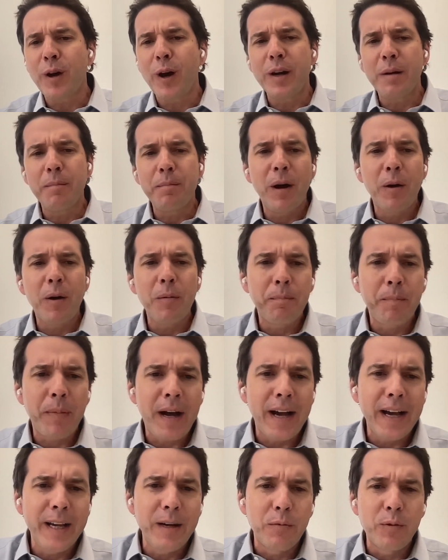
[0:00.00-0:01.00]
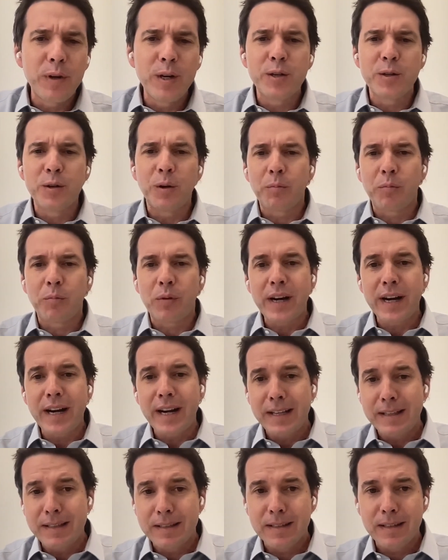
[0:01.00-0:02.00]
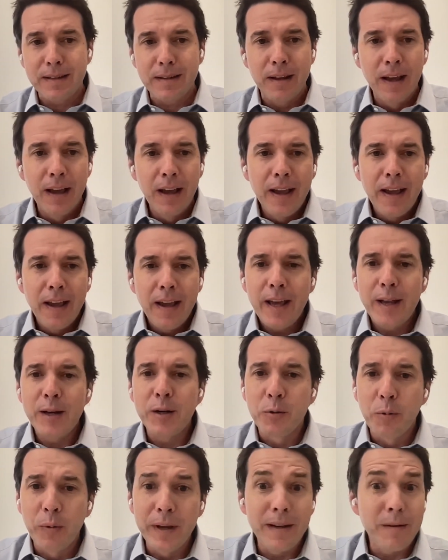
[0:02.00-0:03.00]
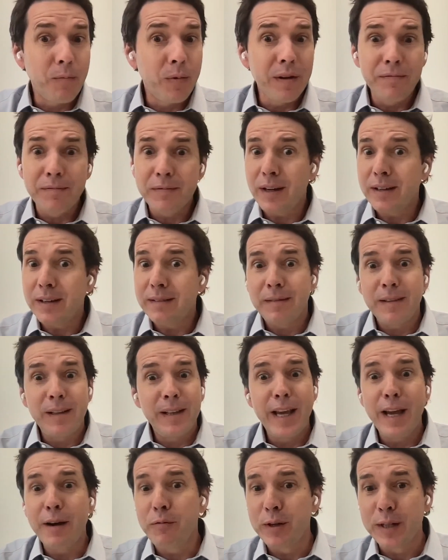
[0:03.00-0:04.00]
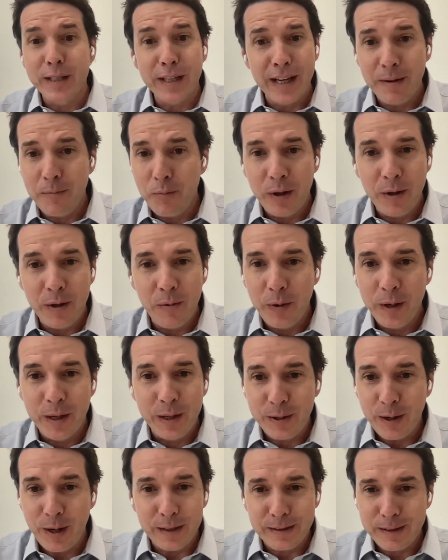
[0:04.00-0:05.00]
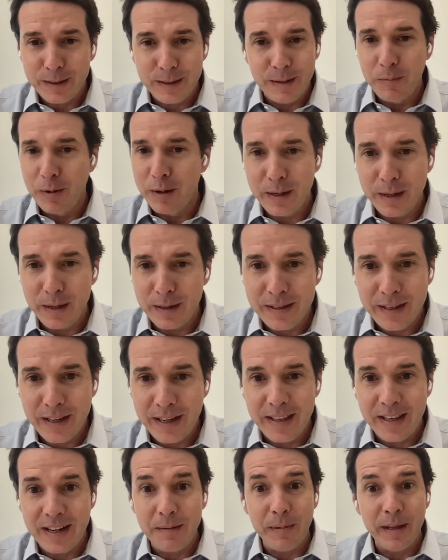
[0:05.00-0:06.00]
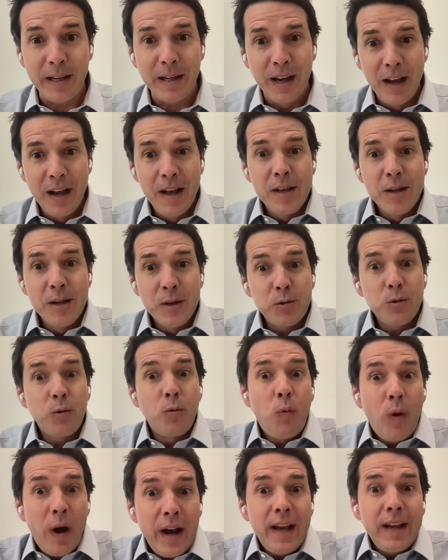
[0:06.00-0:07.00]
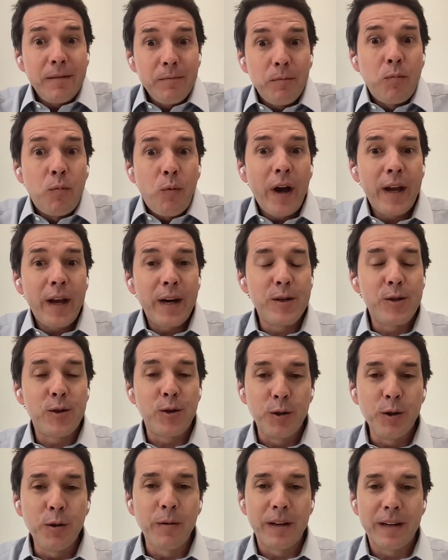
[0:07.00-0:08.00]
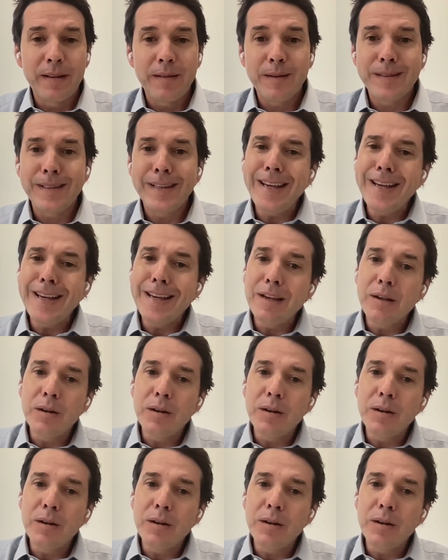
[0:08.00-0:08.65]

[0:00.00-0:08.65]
thought about buying regional brands and doing it. We've talked every time we talk to someone, they say that. I'm like, so why didn't you do it? And they say,